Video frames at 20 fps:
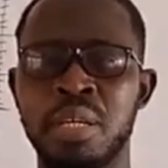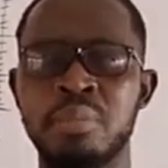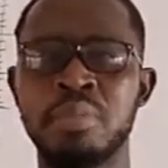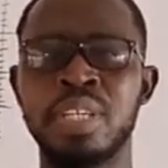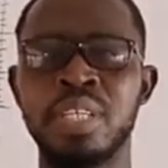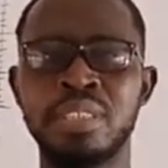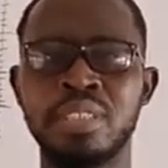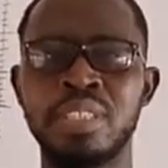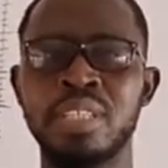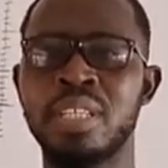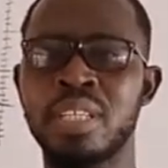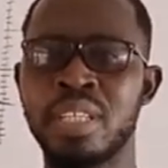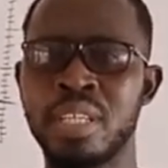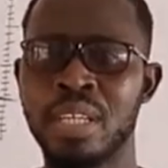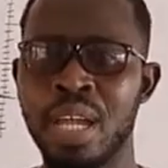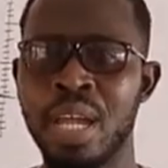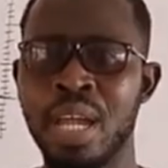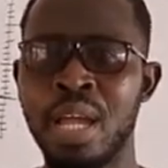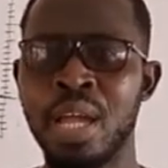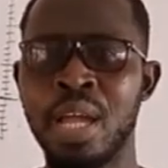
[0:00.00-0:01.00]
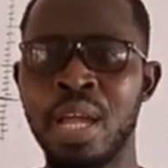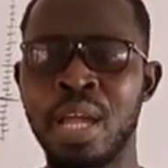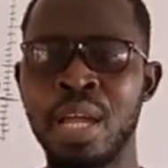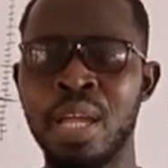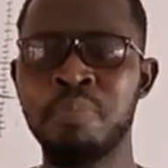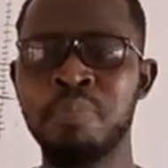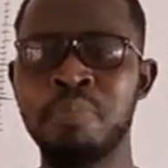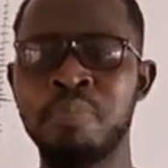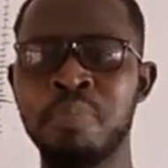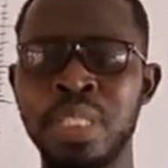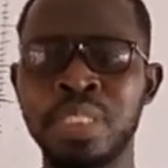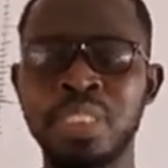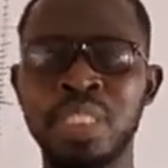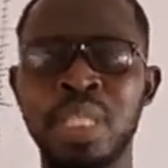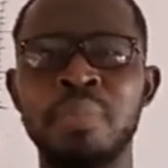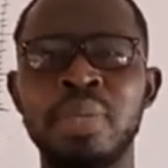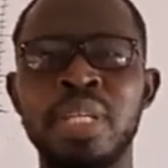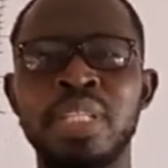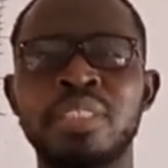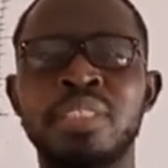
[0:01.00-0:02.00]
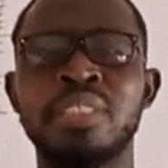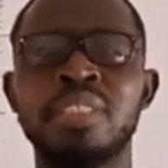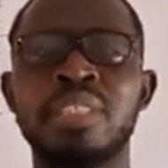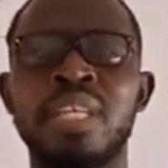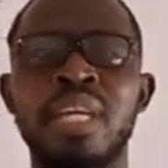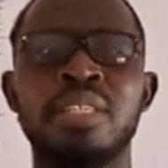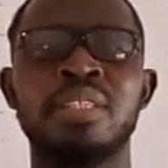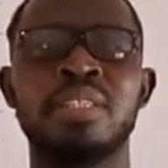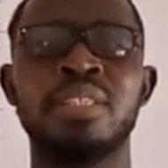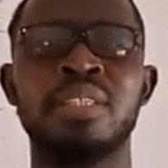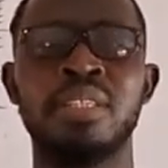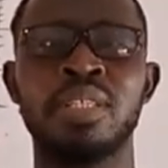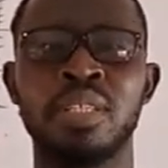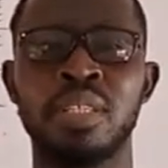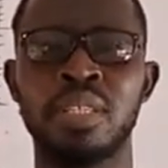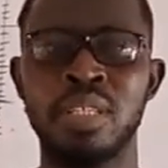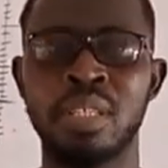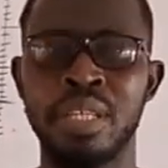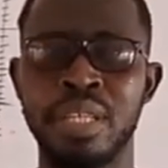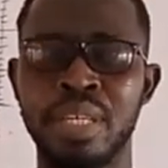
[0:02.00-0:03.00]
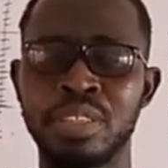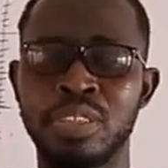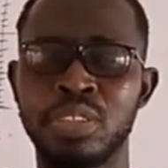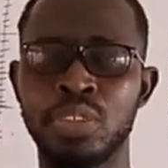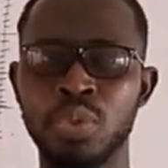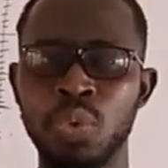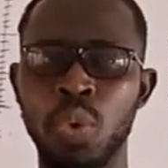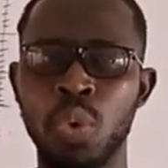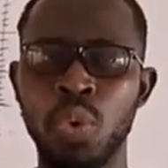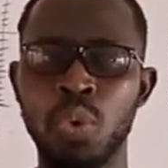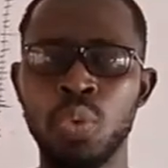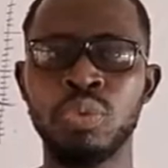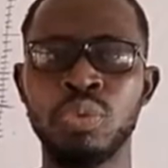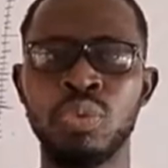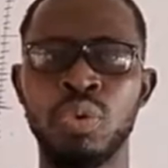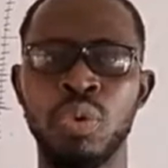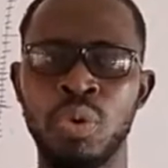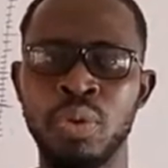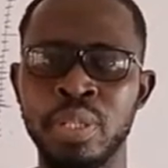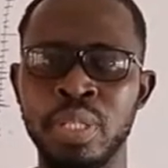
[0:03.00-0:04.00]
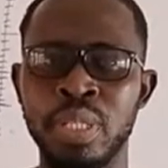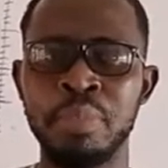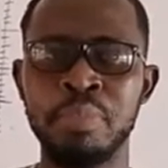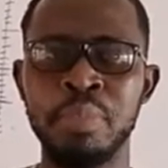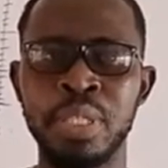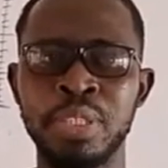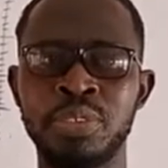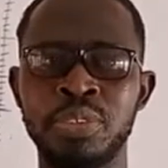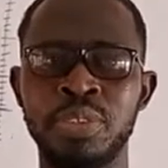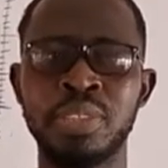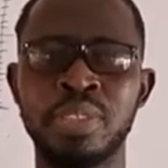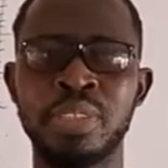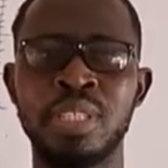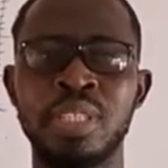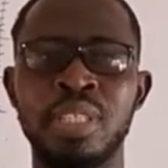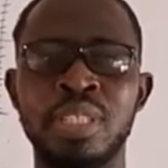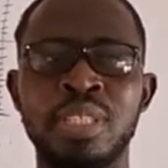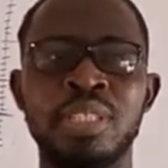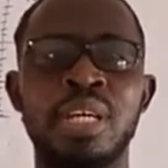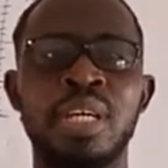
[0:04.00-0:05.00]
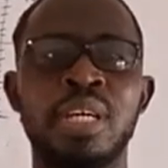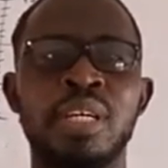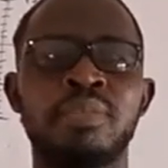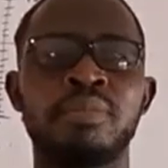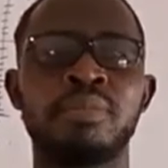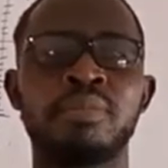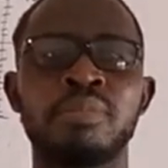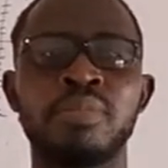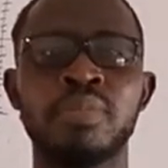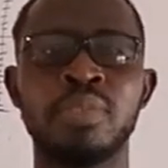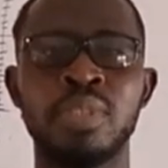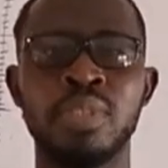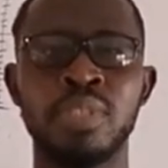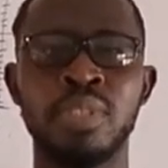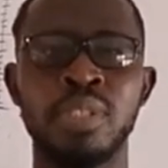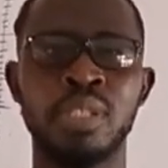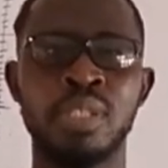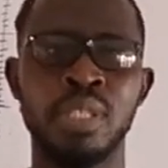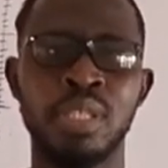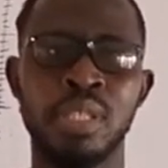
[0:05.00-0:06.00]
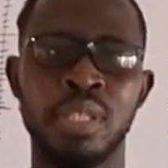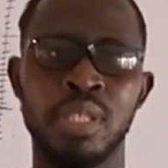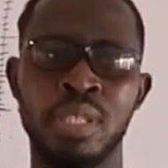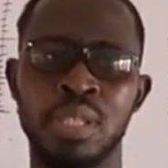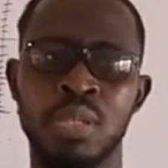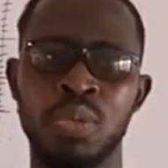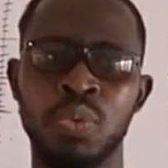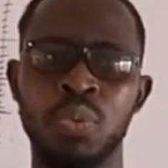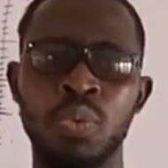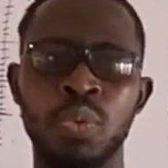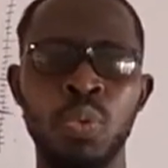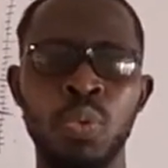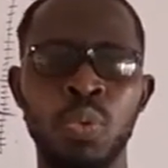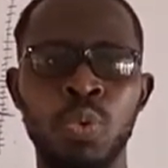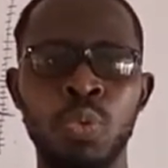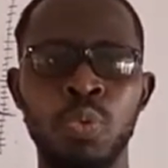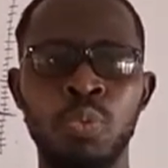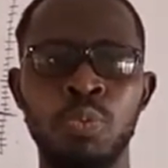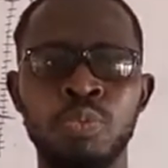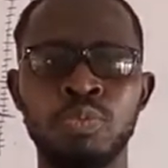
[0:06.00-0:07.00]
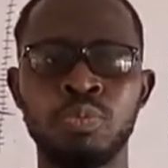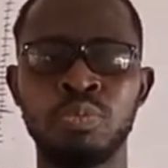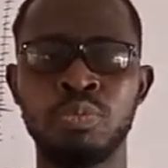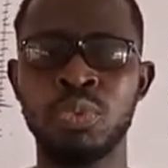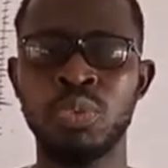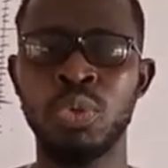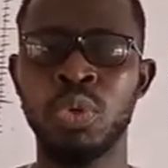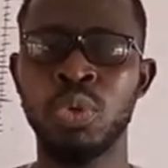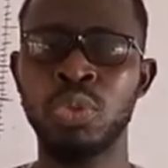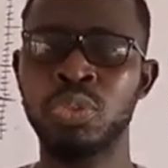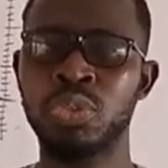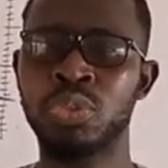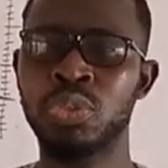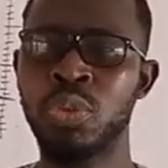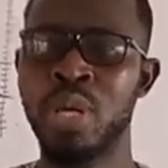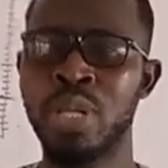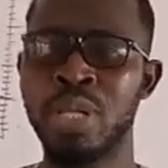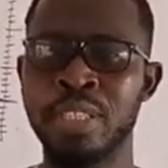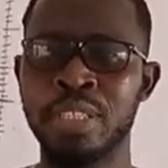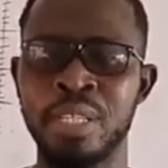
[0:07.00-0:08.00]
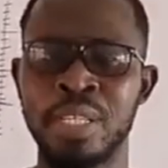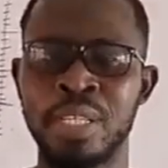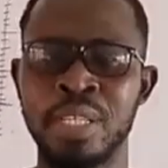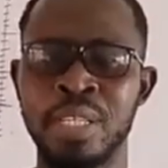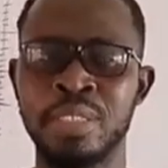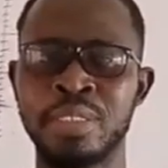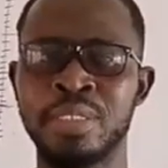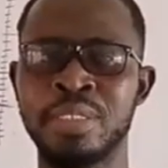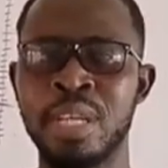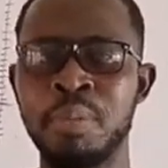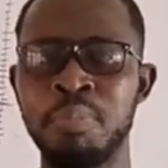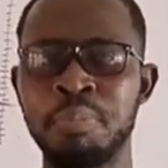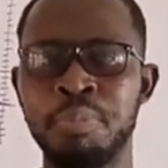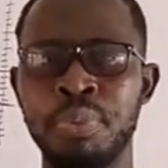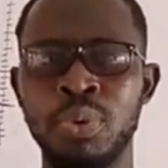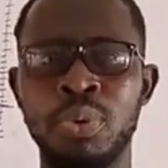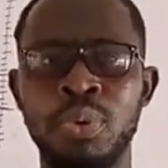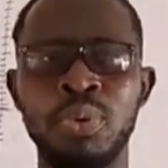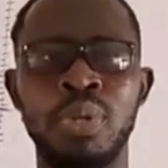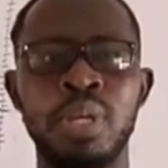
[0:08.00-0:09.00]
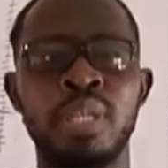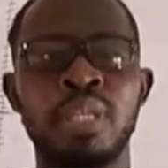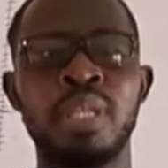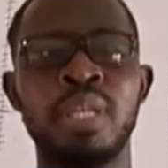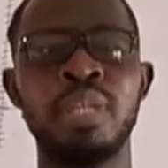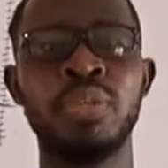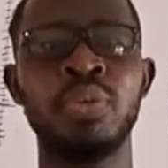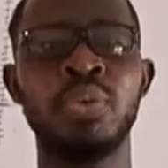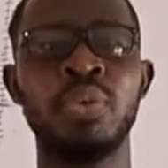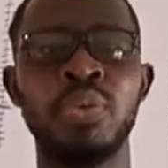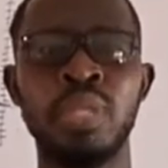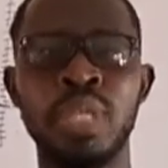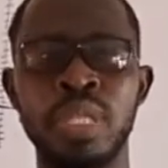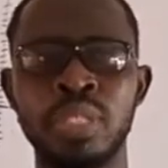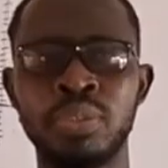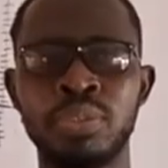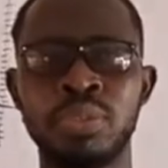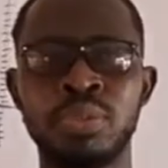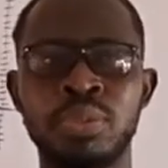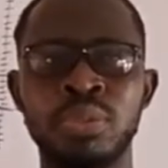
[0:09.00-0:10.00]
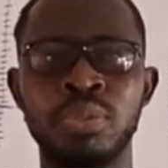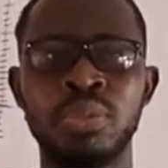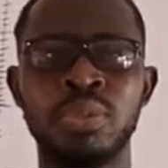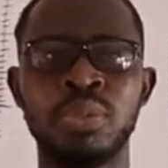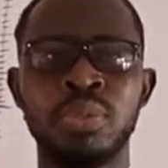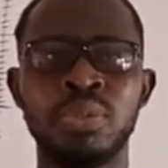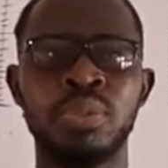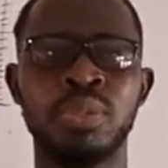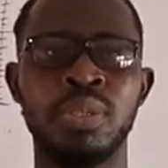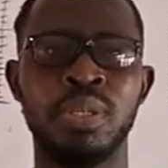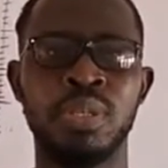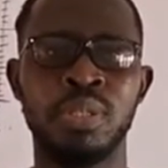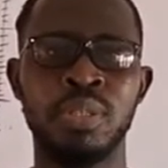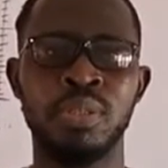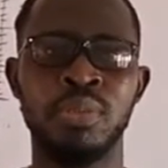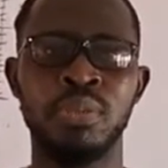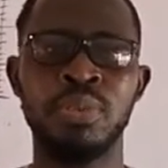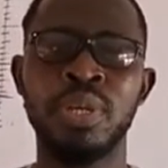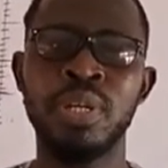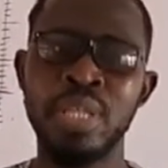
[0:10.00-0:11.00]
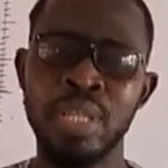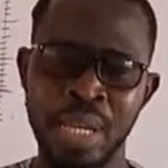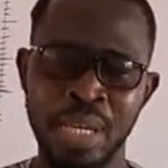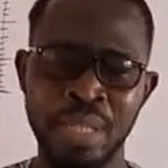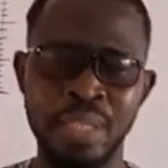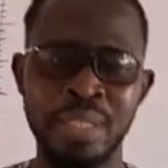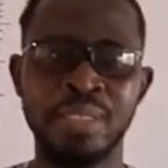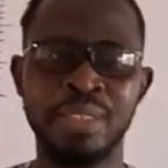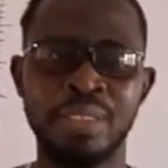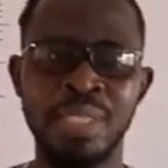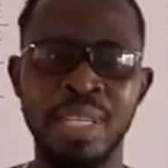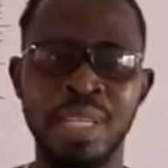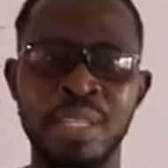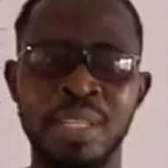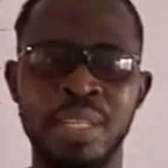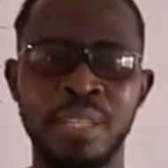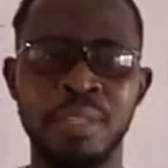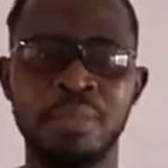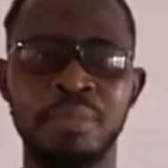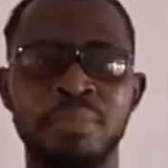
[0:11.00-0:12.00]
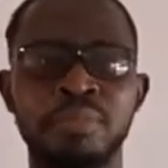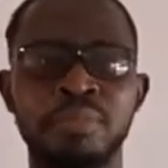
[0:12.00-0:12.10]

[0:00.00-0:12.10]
let's say a measurement that is known on the measuring cylinder. We'll go through an example, and then you will get to really understand it.